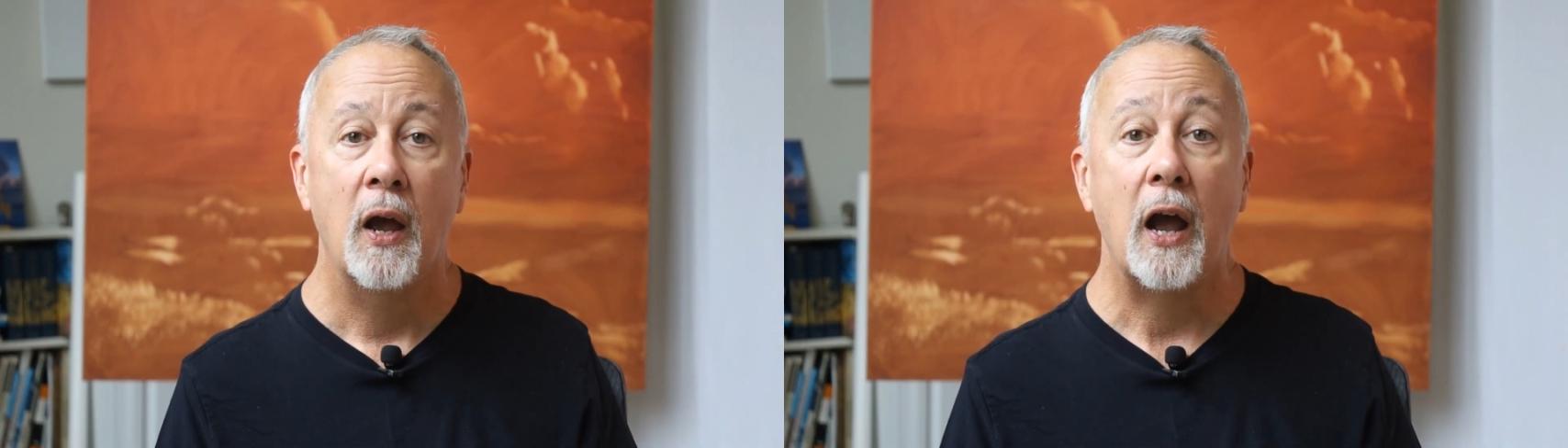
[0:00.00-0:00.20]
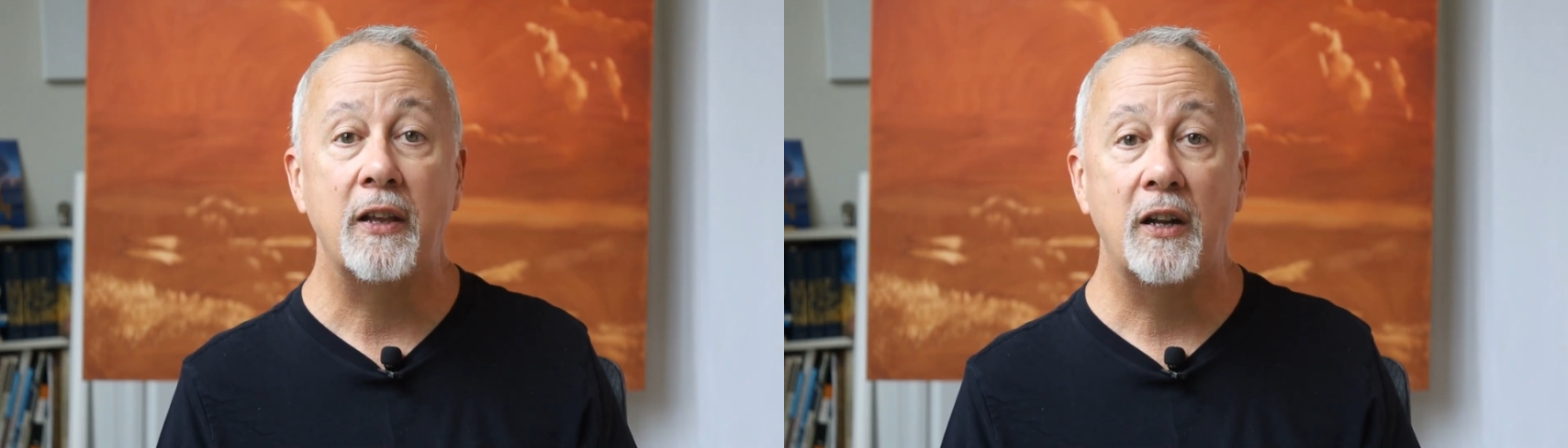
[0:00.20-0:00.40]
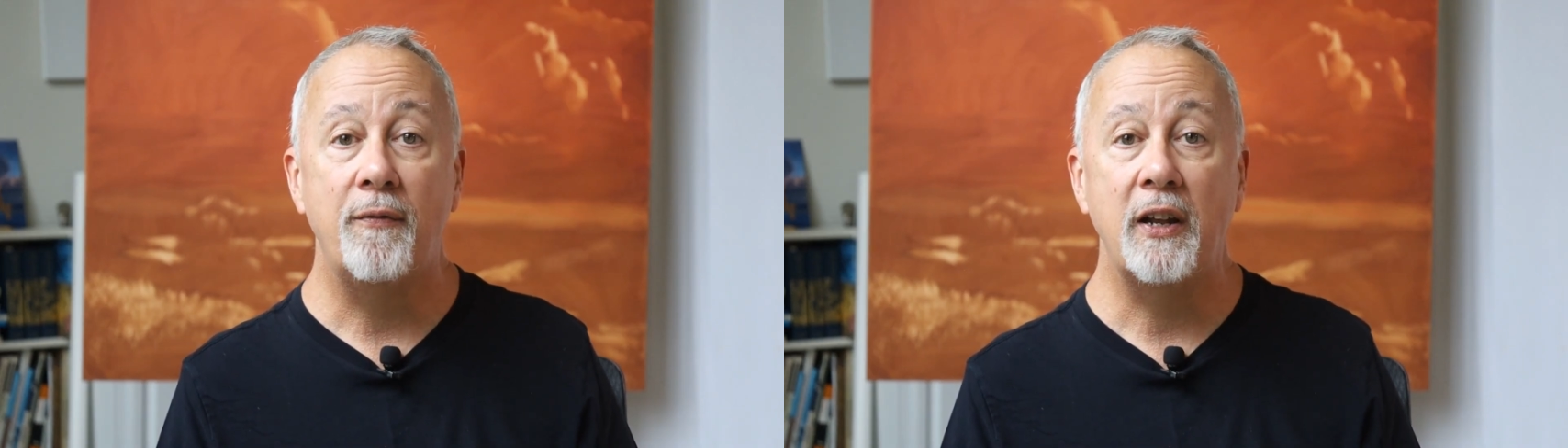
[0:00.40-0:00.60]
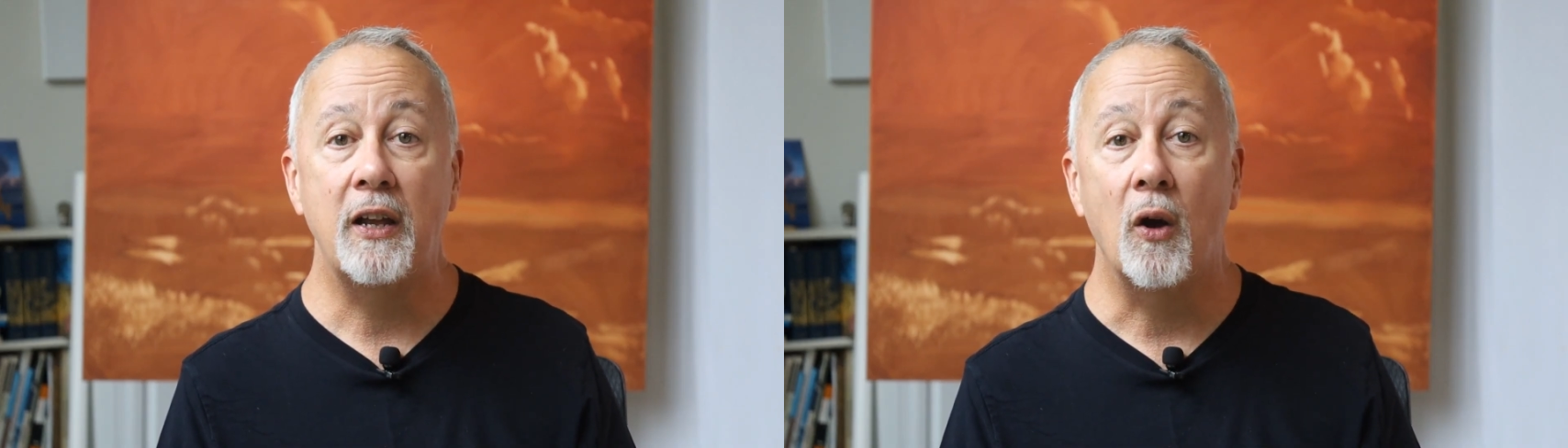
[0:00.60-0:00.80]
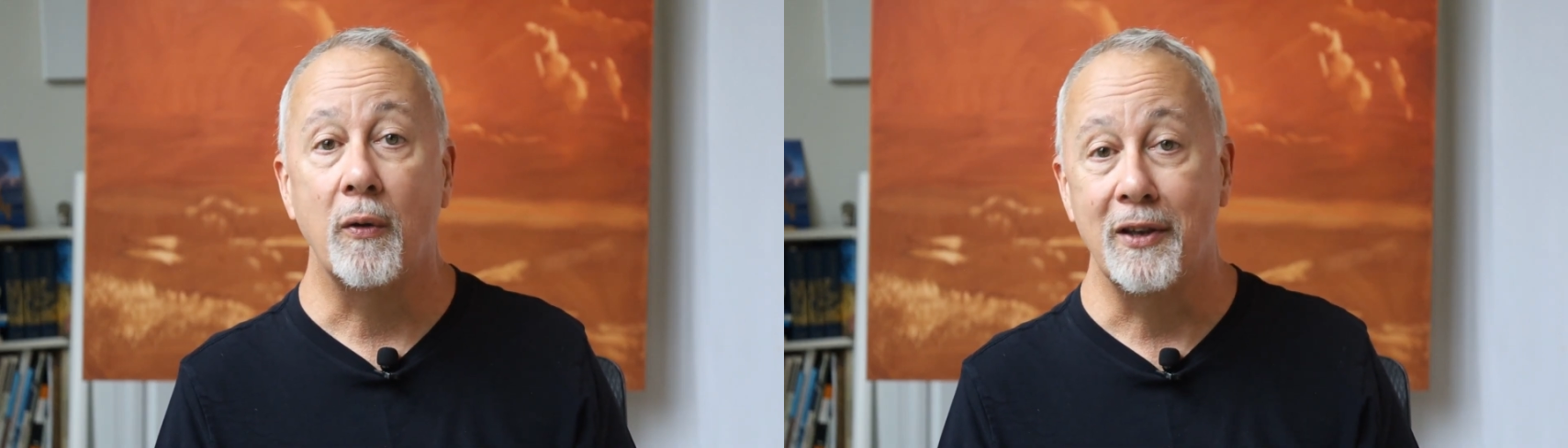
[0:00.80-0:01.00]
I did a
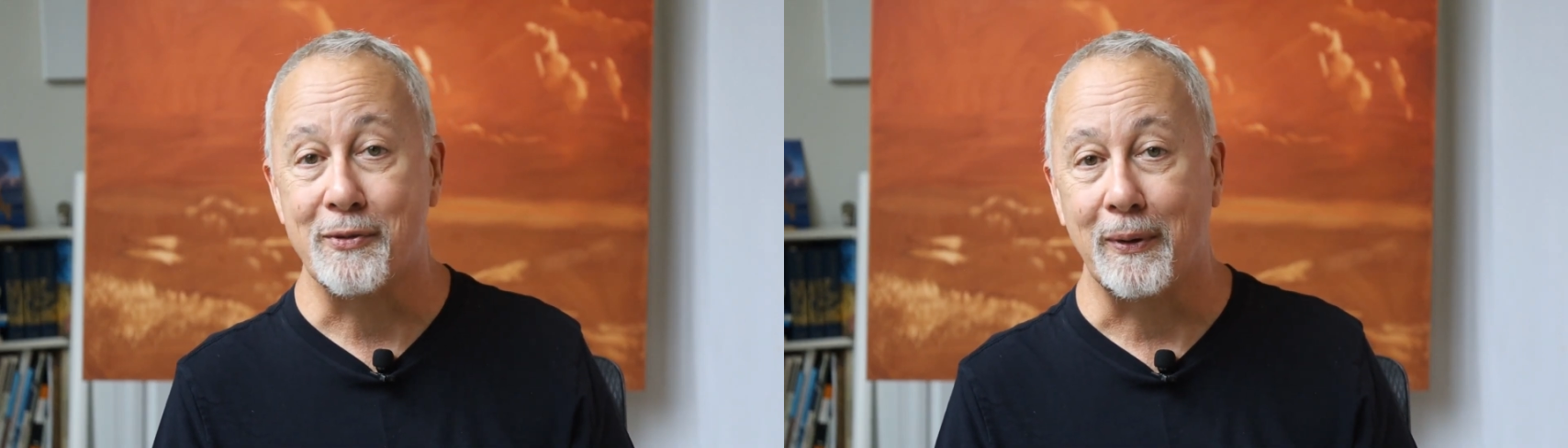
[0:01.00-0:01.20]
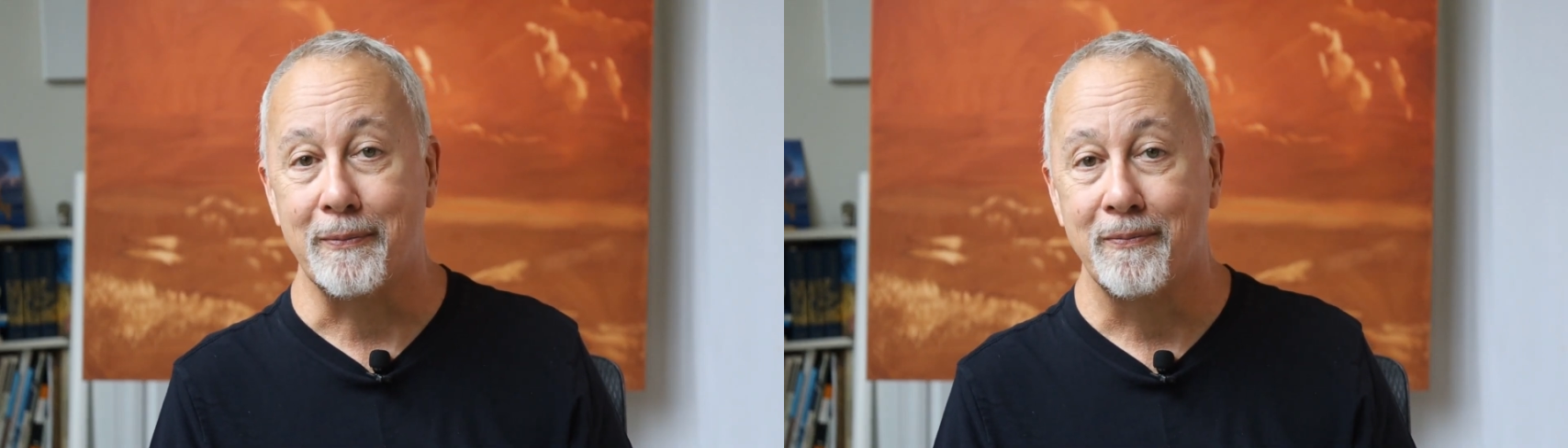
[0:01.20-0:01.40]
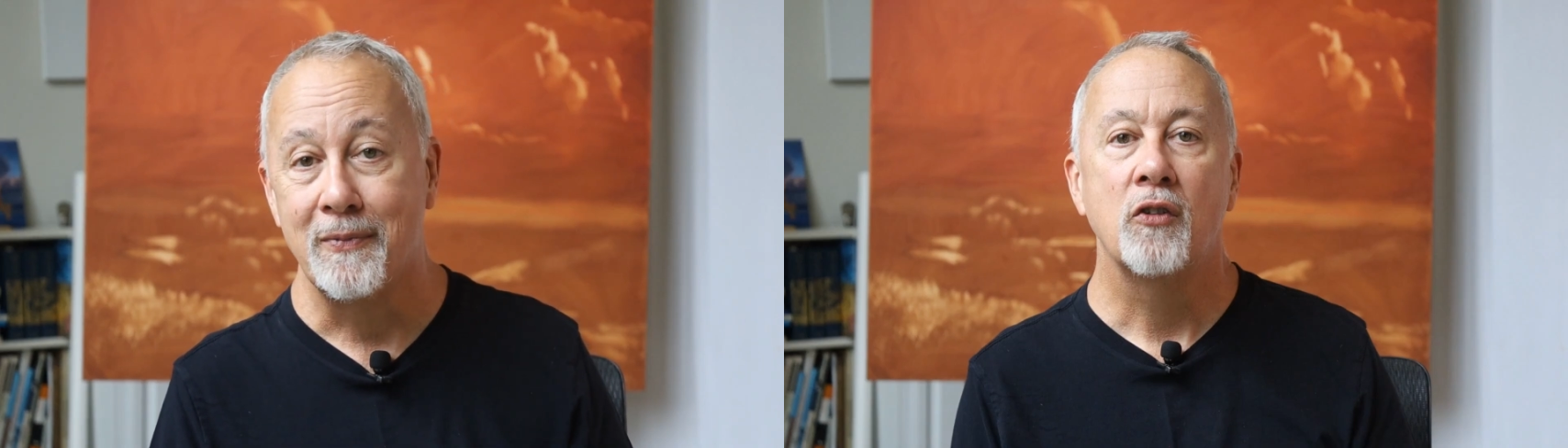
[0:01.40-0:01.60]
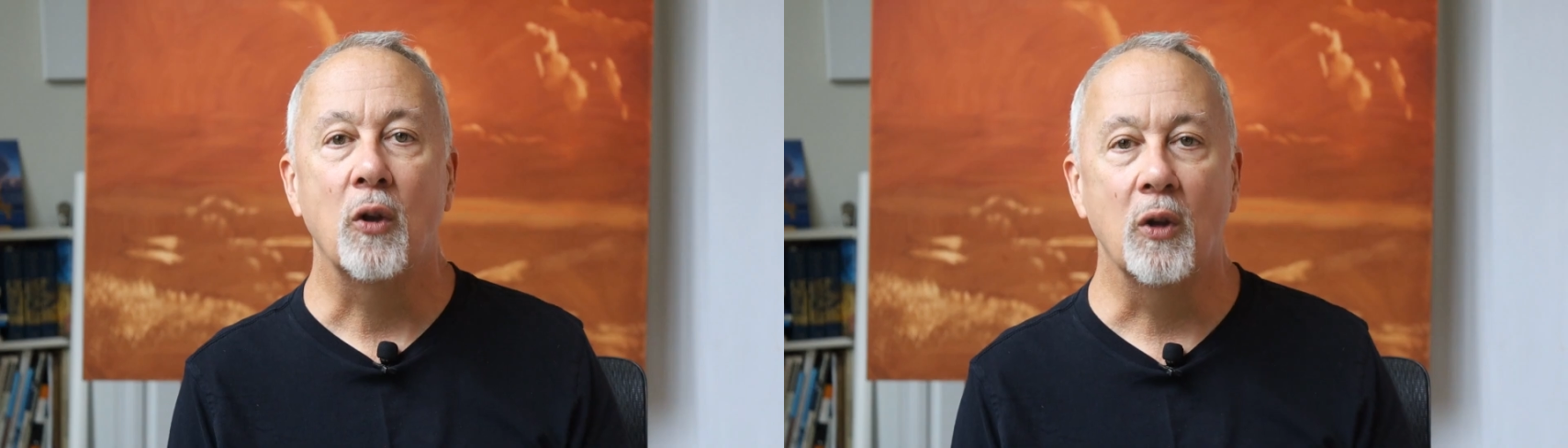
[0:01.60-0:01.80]
video on this one, so